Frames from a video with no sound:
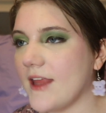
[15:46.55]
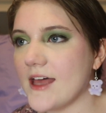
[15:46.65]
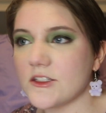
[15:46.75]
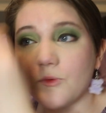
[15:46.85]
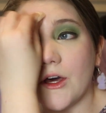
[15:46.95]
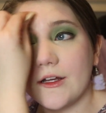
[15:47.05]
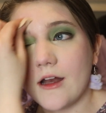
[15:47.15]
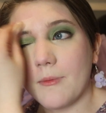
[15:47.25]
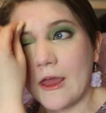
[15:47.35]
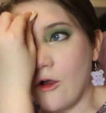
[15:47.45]
last one and
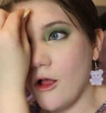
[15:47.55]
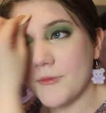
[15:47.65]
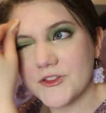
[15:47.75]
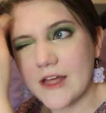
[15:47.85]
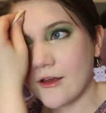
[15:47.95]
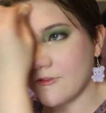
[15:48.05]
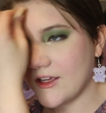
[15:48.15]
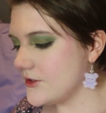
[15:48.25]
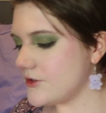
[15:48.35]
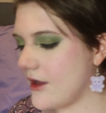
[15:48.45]
I'm like almost out of
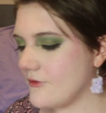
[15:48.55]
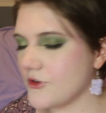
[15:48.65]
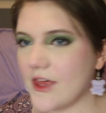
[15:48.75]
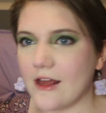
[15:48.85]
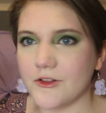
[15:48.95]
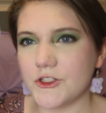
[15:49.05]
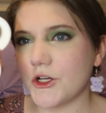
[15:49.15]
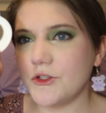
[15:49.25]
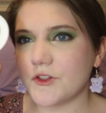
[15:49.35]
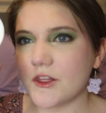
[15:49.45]
it. So after that, I'll
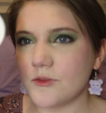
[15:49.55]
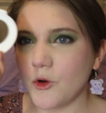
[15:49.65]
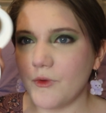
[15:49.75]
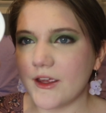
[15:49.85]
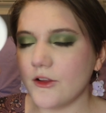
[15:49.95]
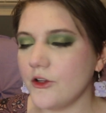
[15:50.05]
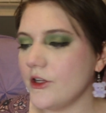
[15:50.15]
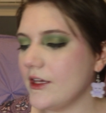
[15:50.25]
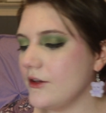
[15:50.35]
start using this more regularly.